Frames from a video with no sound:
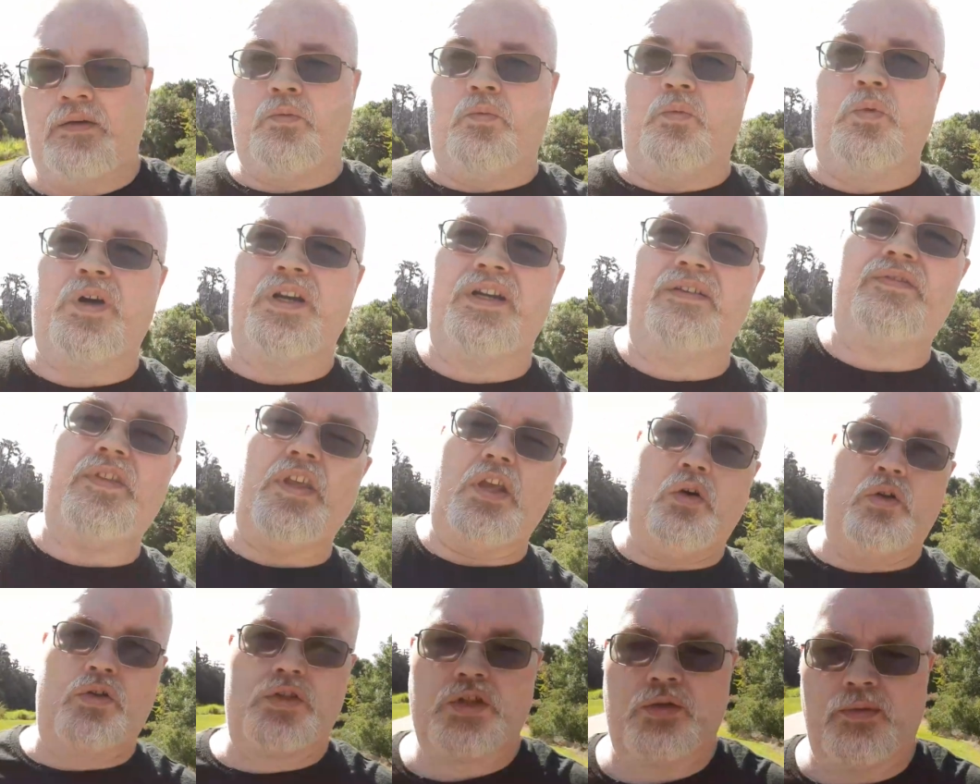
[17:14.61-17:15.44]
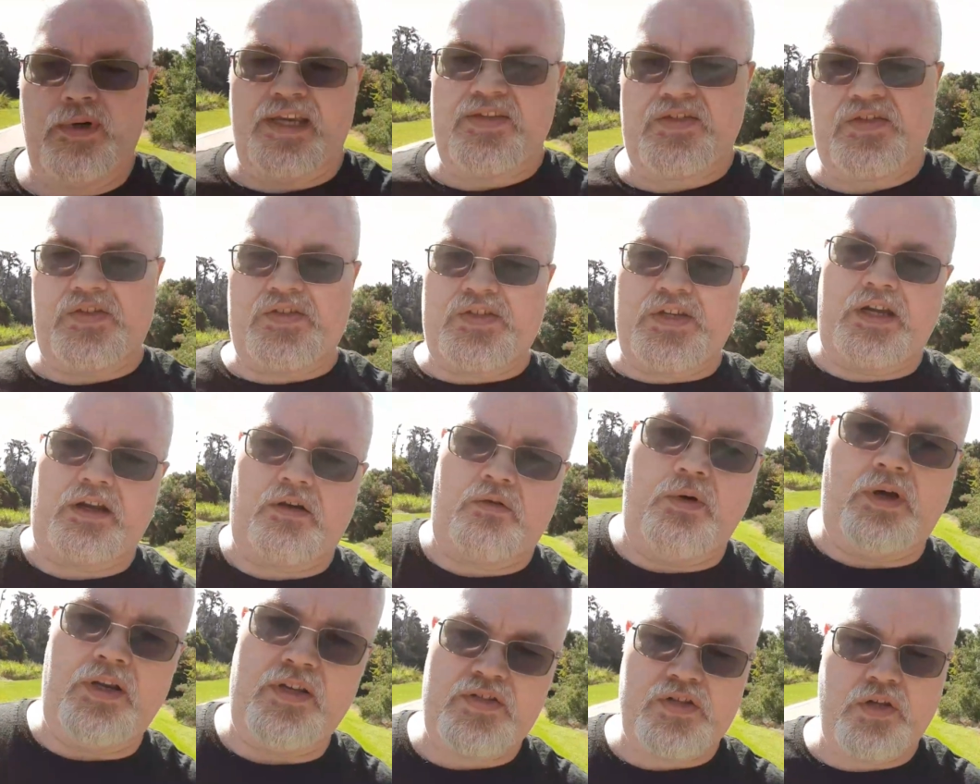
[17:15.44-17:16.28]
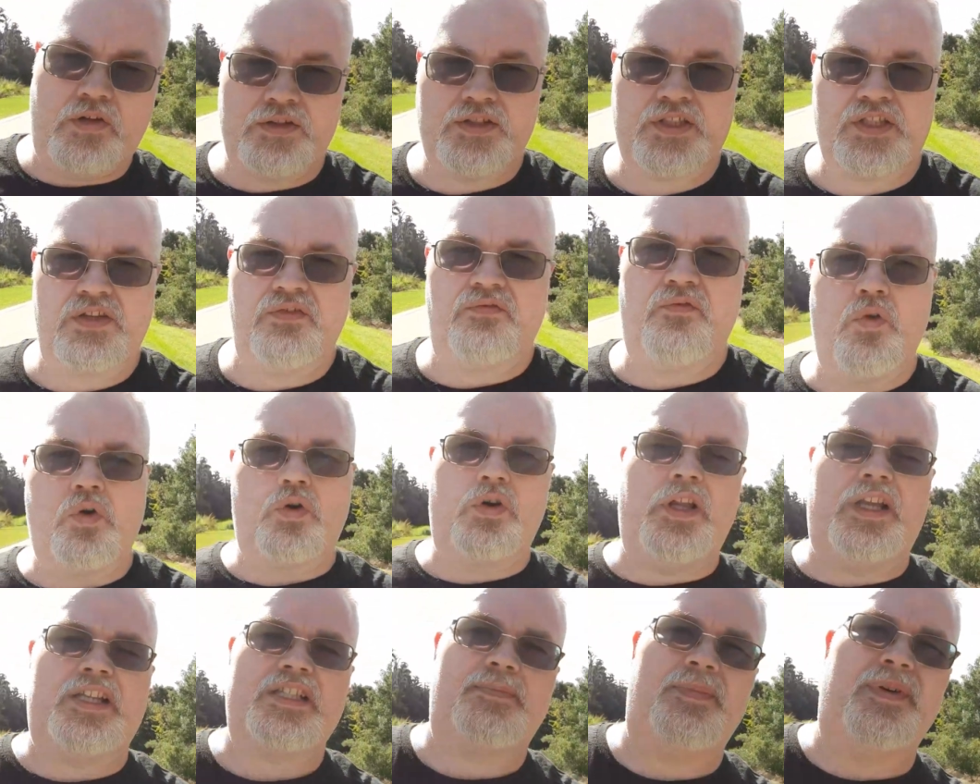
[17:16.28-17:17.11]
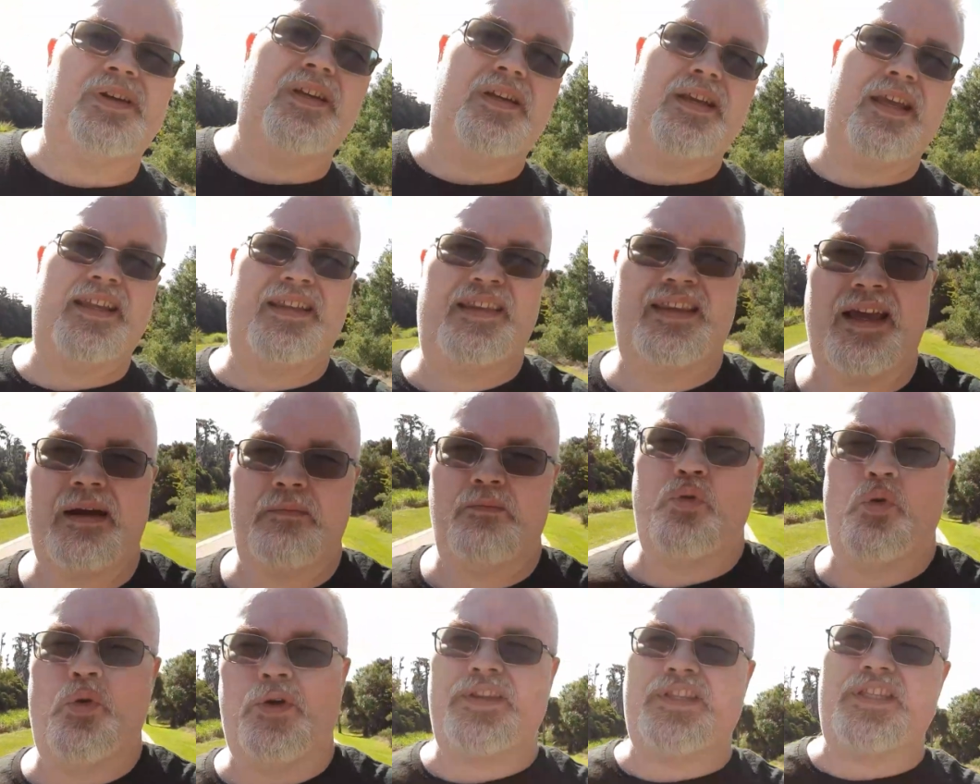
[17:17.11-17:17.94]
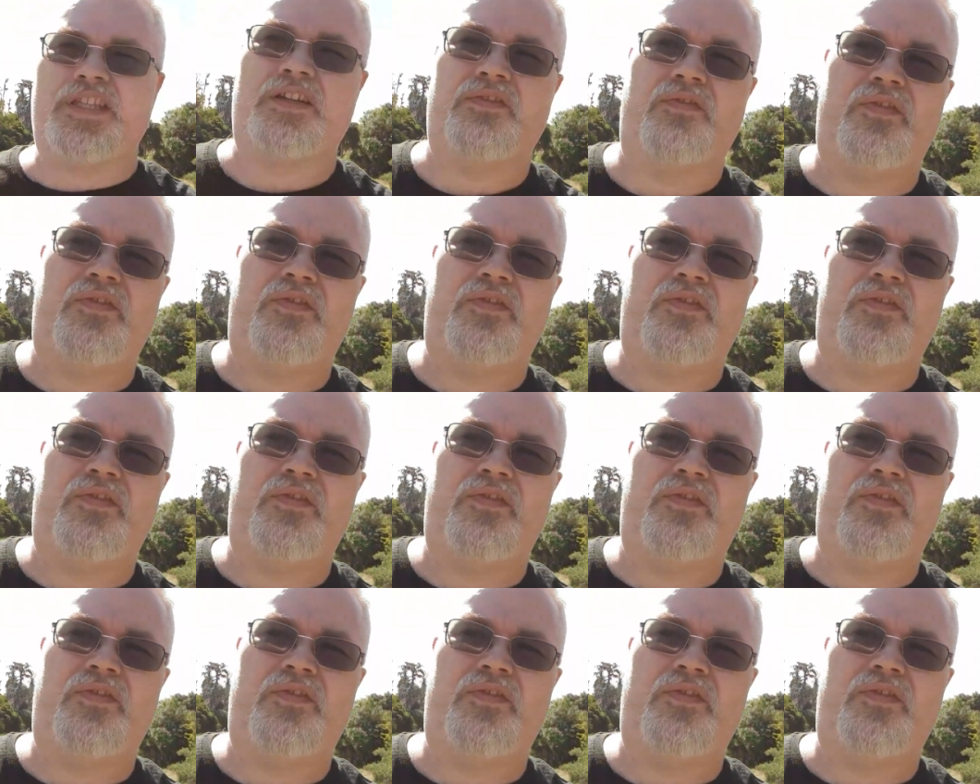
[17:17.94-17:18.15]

one of the older races, not quite as old as the Vorlons, but at that point the de